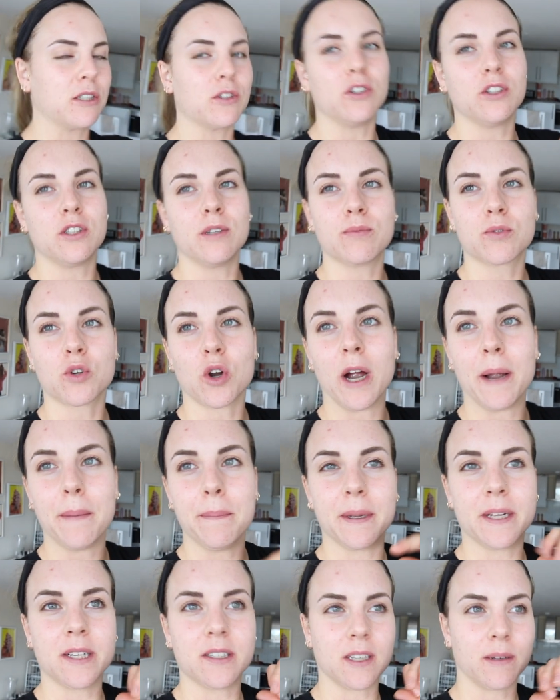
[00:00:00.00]
sure you subscribe
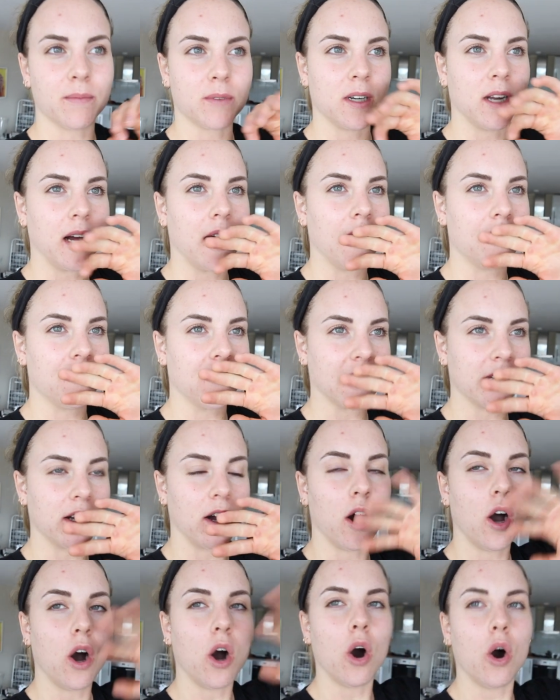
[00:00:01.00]
because I'm gonna have like a
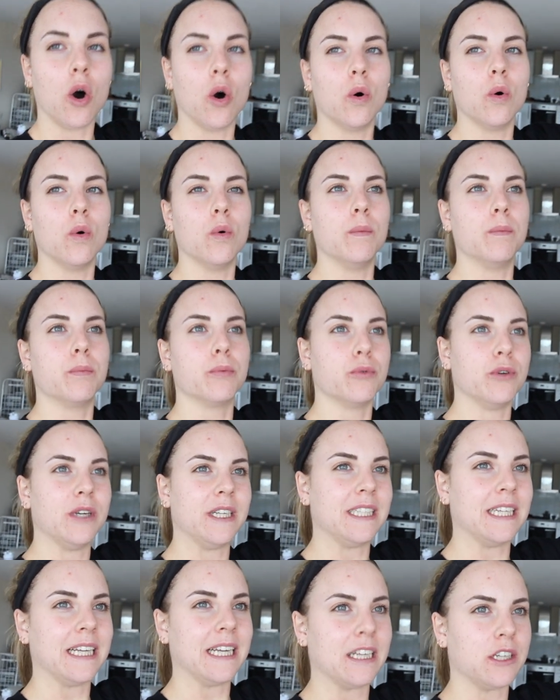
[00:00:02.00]
whole
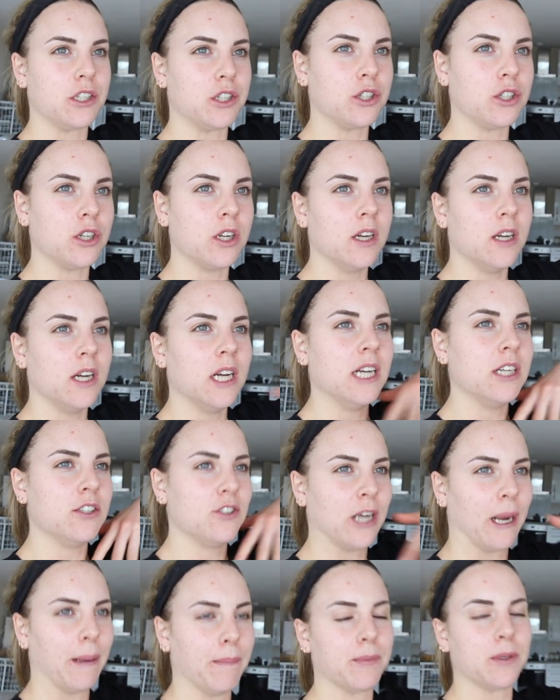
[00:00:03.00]
British
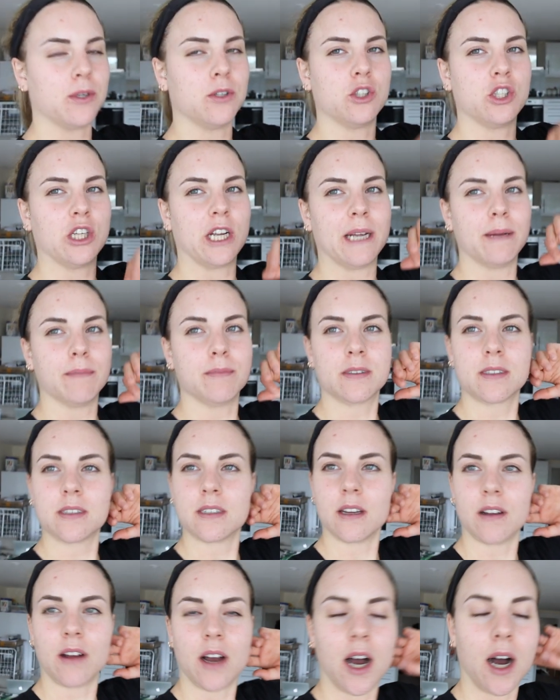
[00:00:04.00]
championships
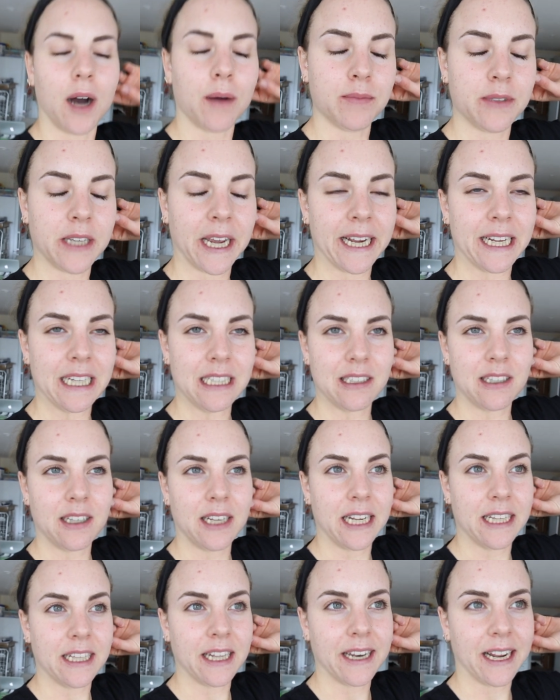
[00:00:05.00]
update
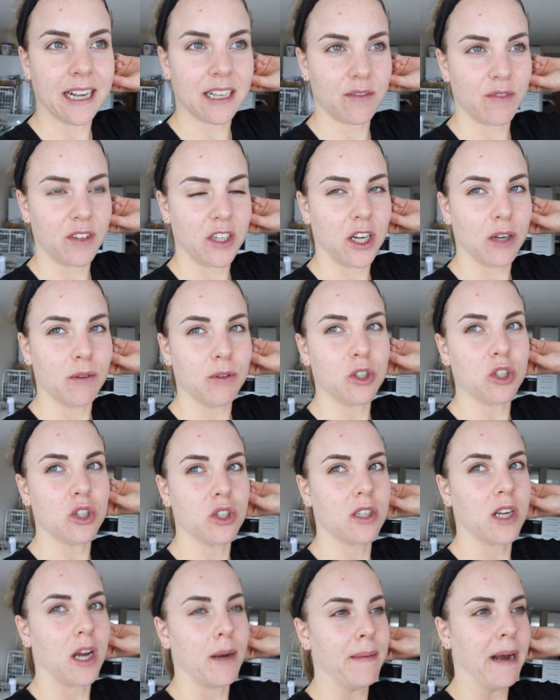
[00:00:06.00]
in the next video, which
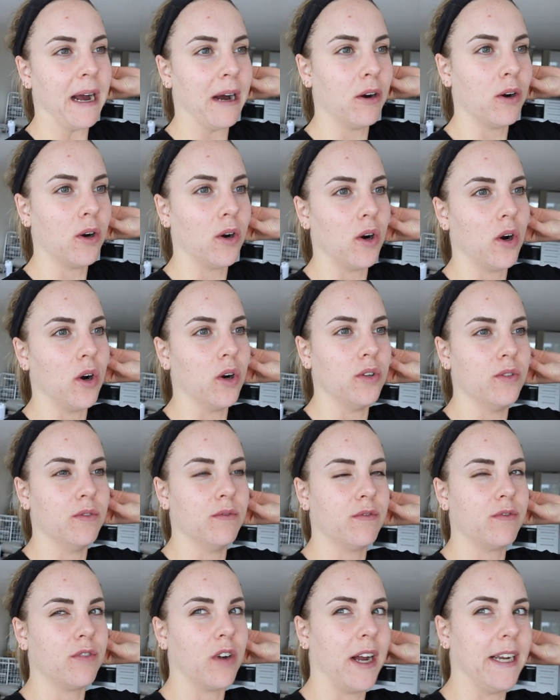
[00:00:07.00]
should come out on
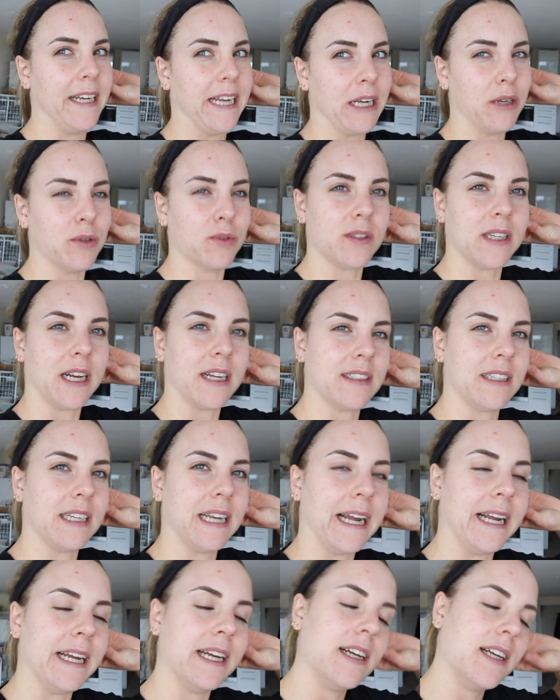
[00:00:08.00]
Friday or
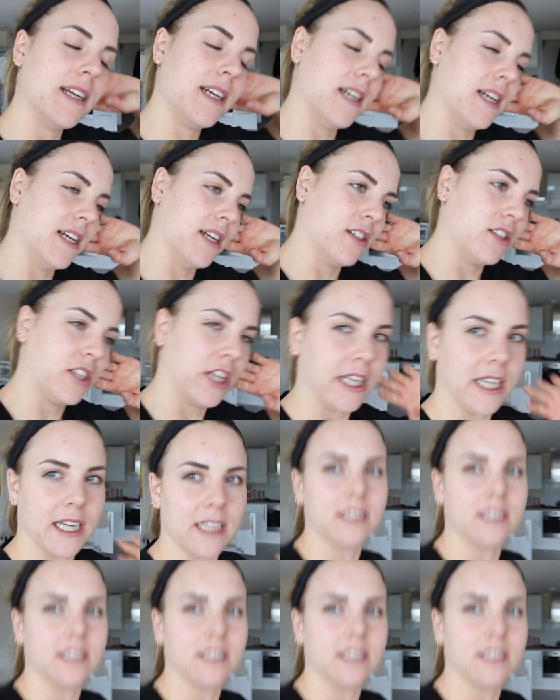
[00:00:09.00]
Saturday, so you